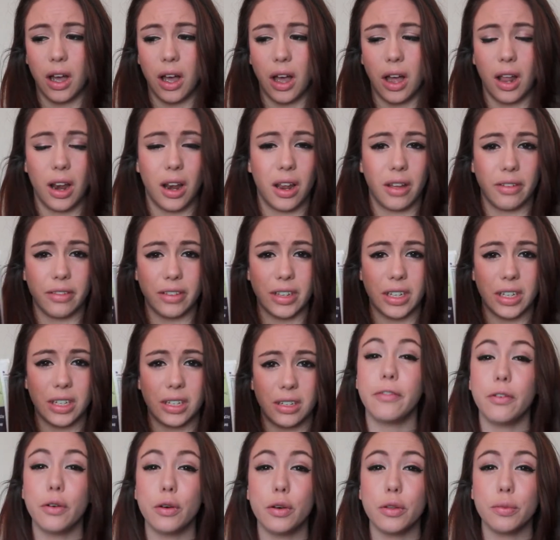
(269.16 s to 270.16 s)
I love it.
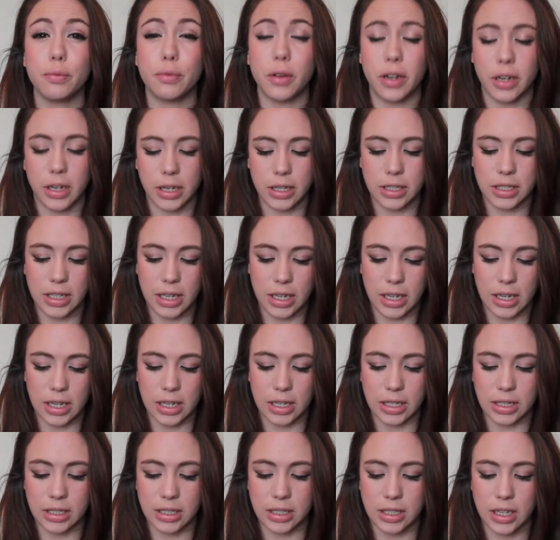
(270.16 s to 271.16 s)
Fourth product
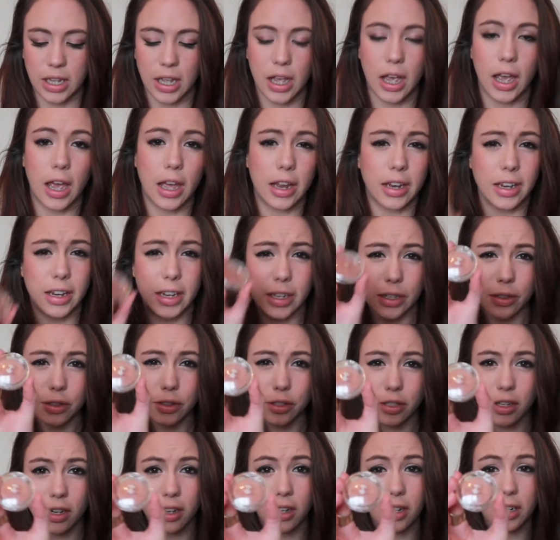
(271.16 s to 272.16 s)
is a
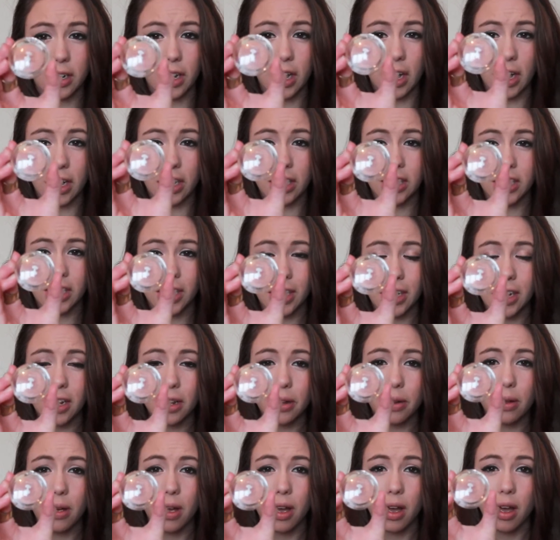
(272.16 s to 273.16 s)
Neal's Yard
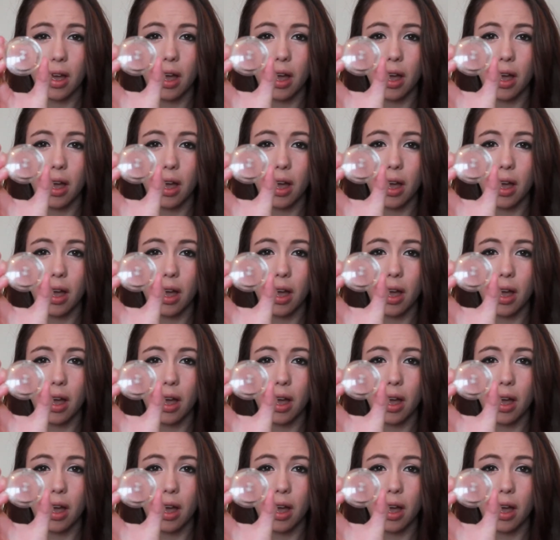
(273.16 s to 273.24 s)
eyeshadow.